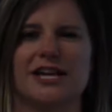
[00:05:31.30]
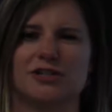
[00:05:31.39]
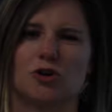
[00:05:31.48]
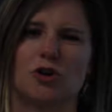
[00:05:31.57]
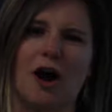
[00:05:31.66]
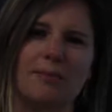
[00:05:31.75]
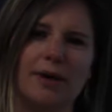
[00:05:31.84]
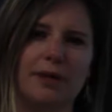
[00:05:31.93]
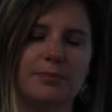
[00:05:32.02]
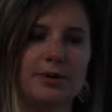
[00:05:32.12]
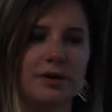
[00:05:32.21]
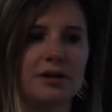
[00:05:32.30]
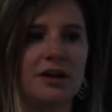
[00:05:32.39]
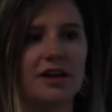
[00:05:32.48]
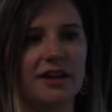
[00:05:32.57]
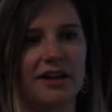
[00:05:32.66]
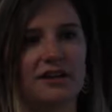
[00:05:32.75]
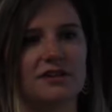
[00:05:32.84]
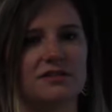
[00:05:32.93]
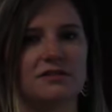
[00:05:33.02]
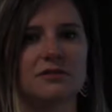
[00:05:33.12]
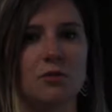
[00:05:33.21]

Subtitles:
tend to crop up in